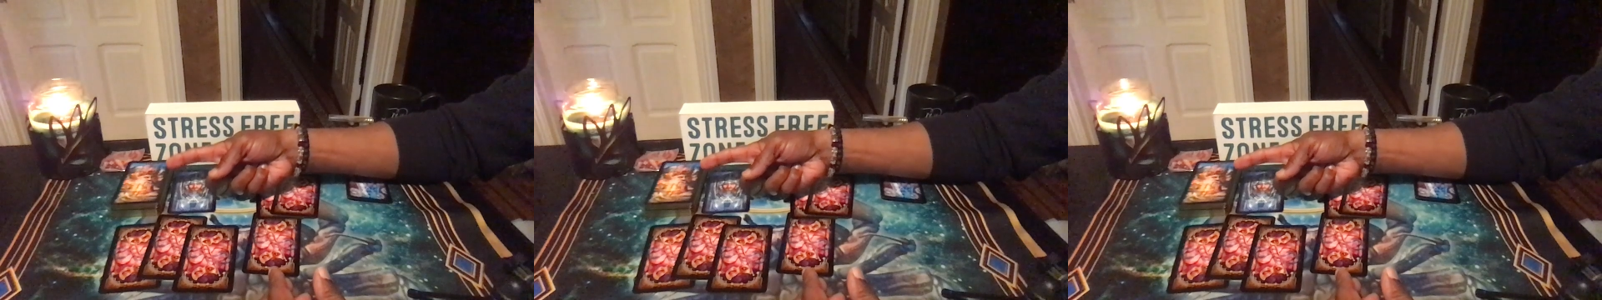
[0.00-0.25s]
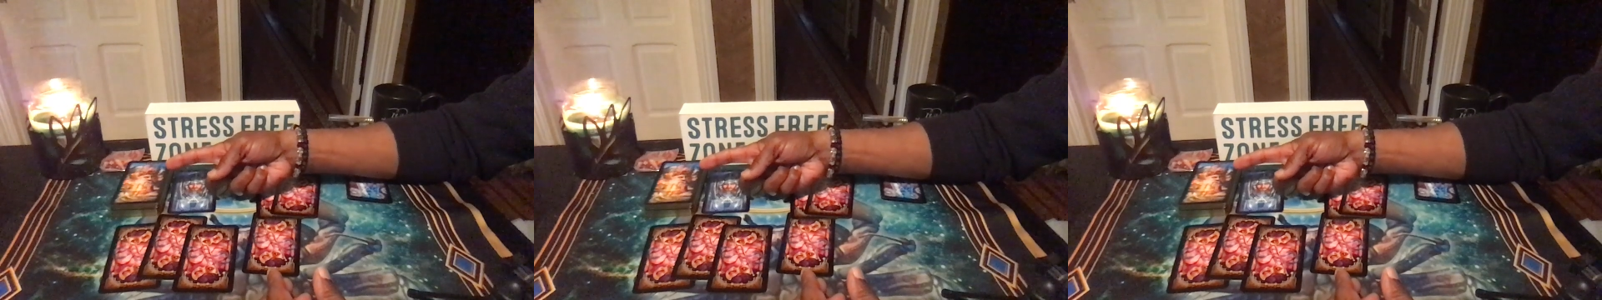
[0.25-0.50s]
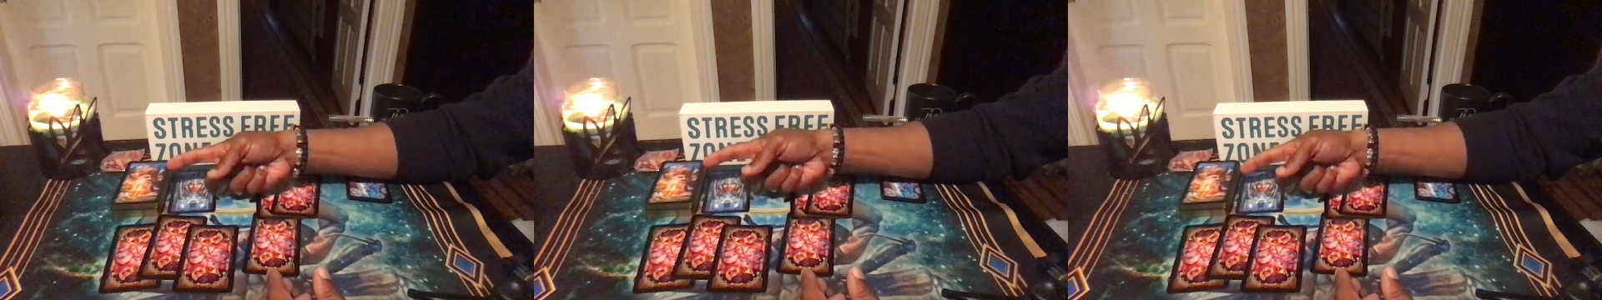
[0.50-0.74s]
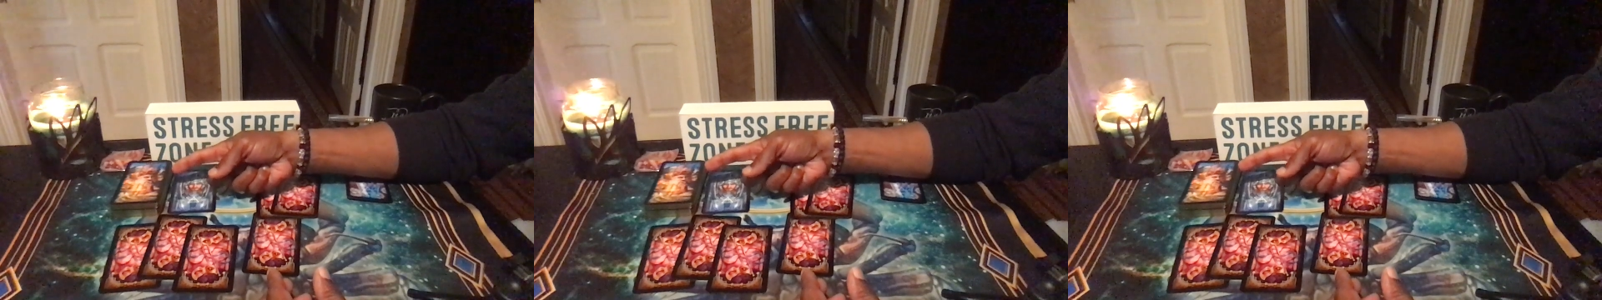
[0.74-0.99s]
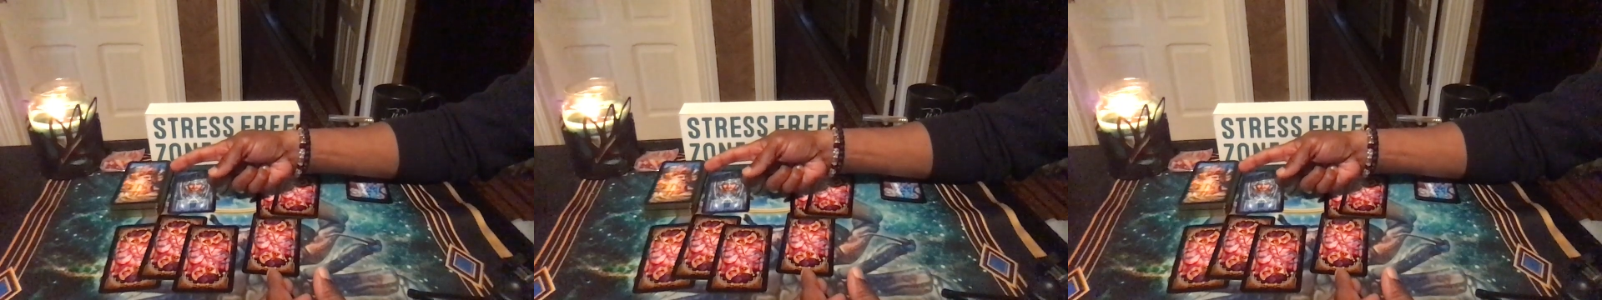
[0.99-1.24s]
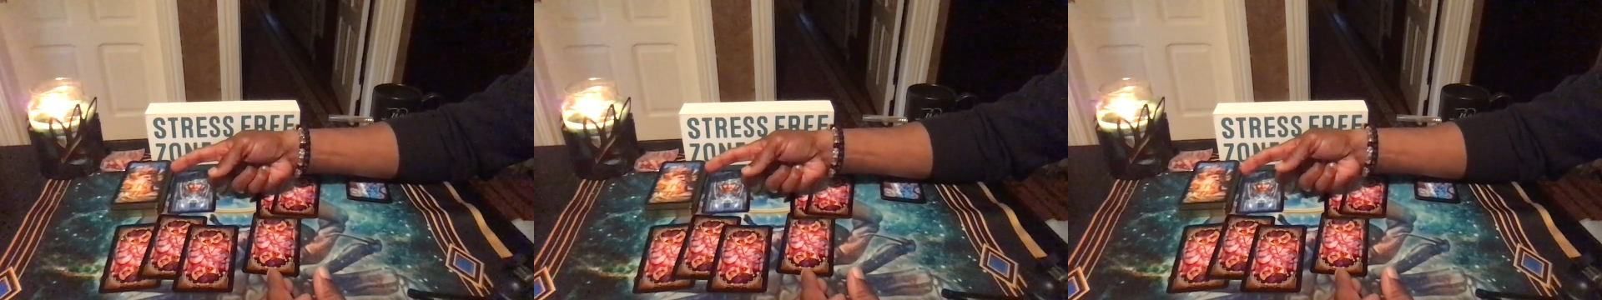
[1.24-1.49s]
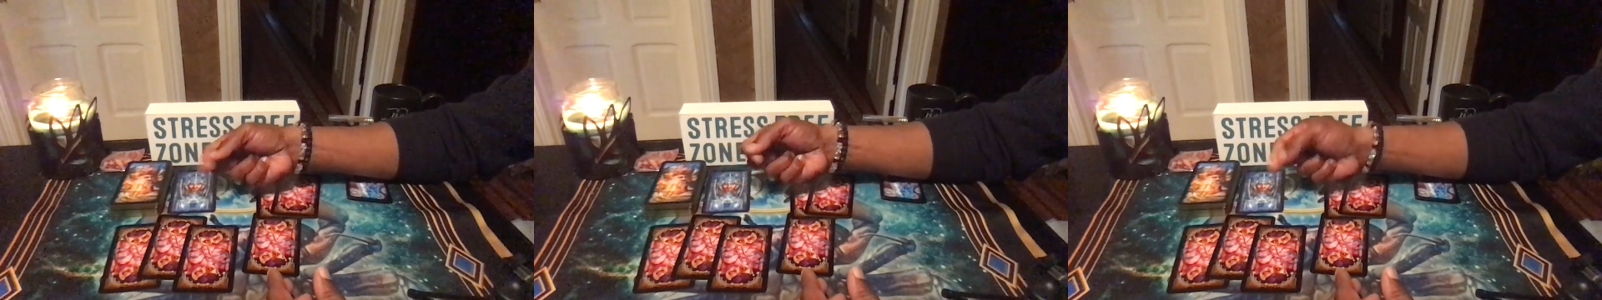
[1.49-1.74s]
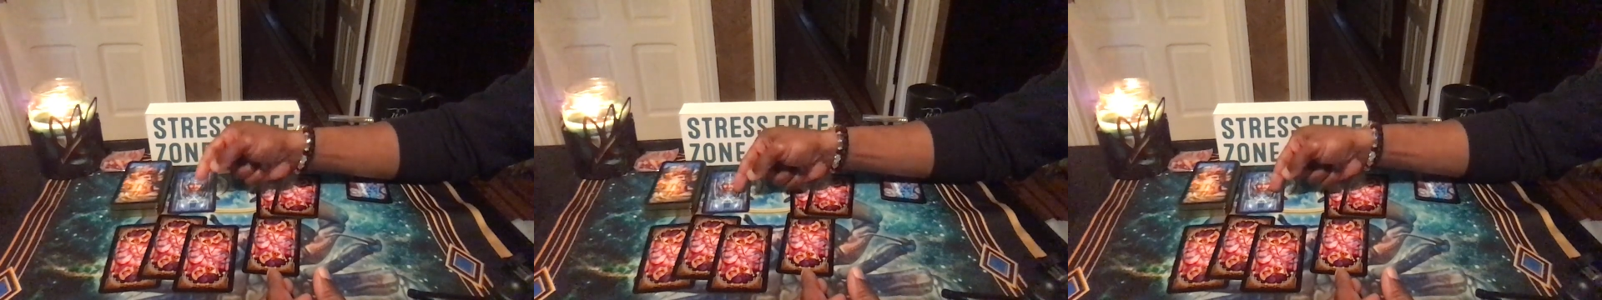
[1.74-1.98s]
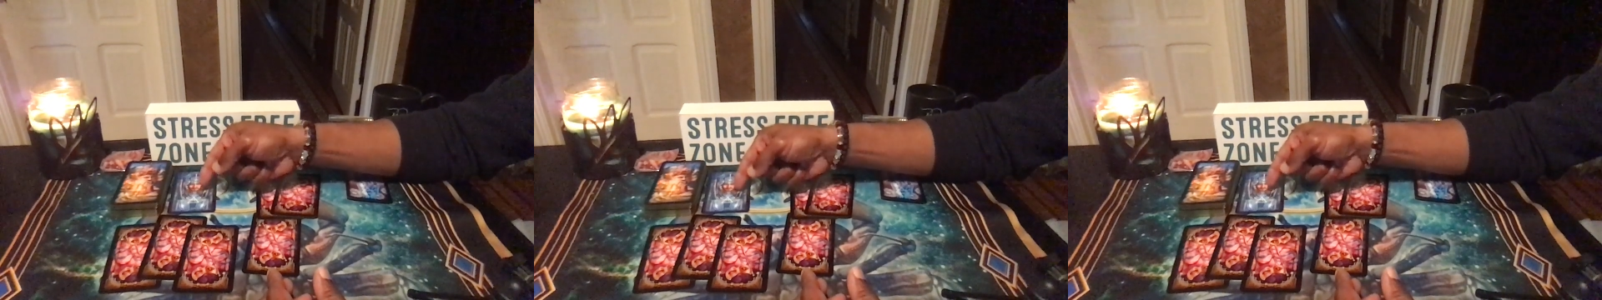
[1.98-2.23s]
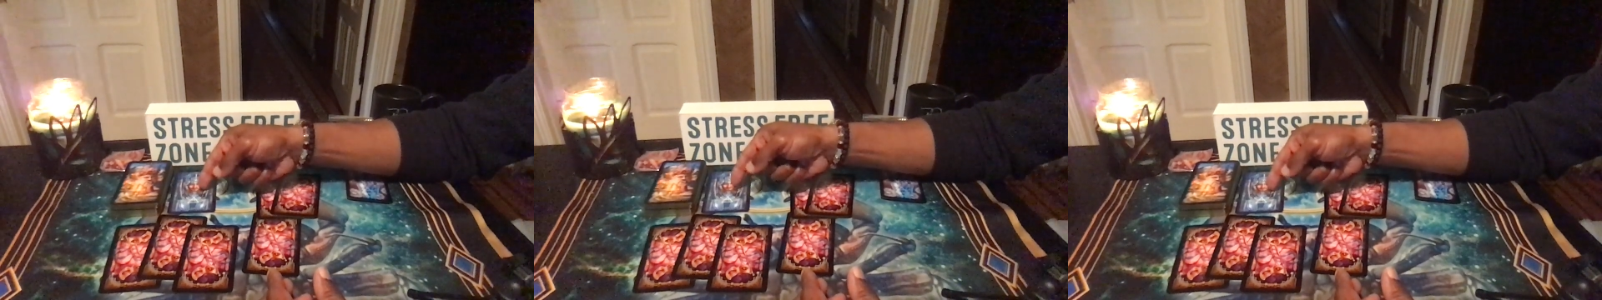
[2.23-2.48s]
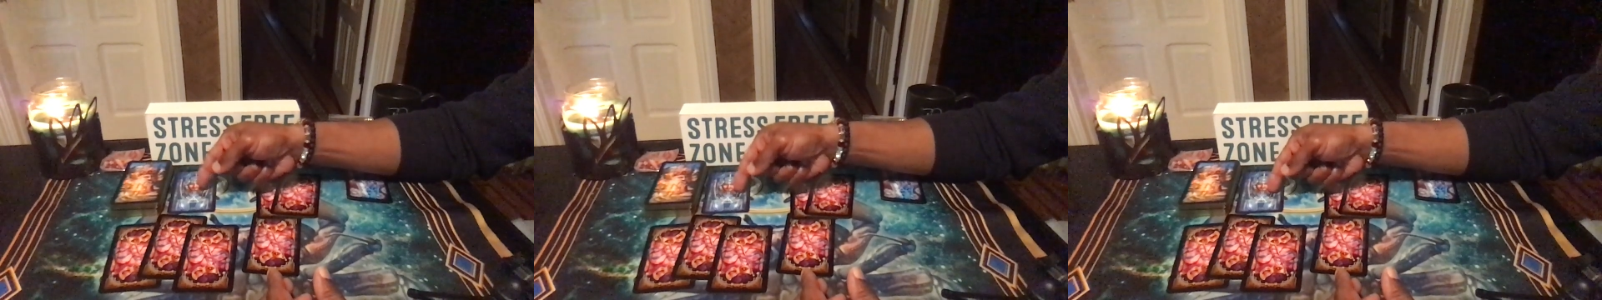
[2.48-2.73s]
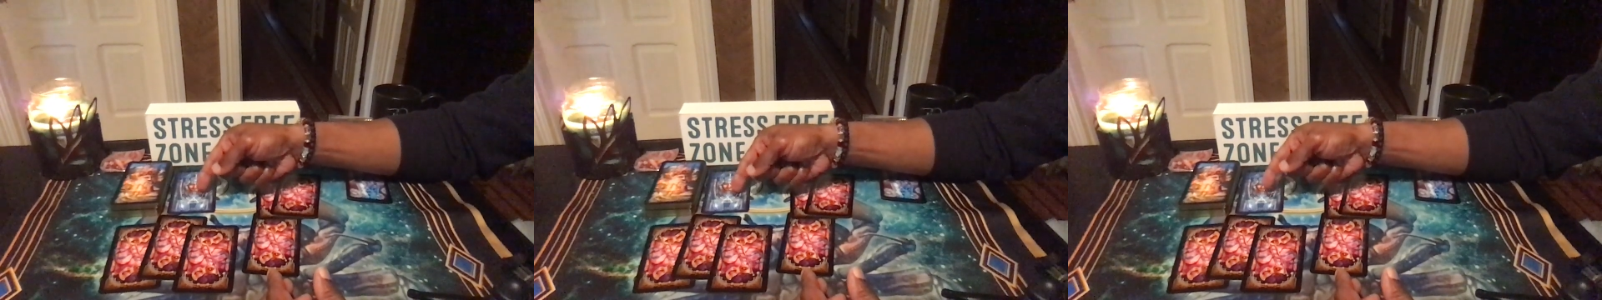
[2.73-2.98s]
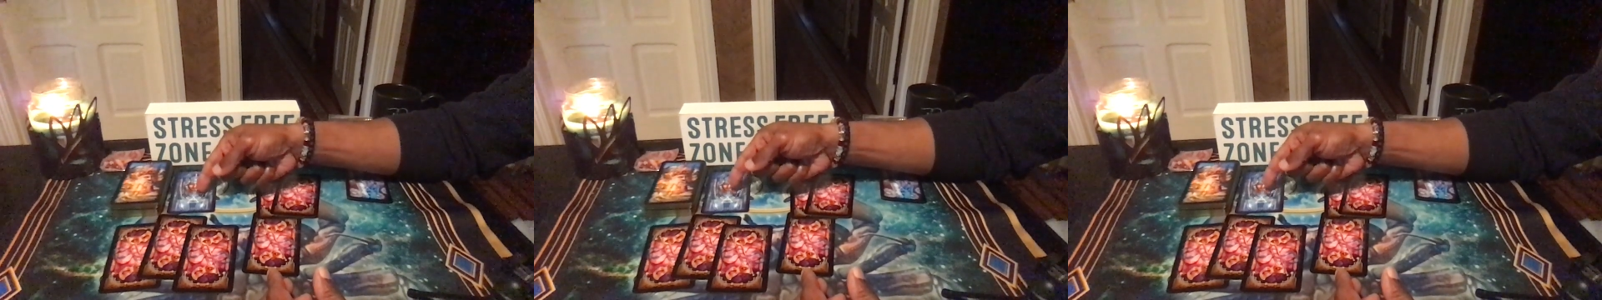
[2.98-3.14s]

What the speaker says: [unreadable: no face in view]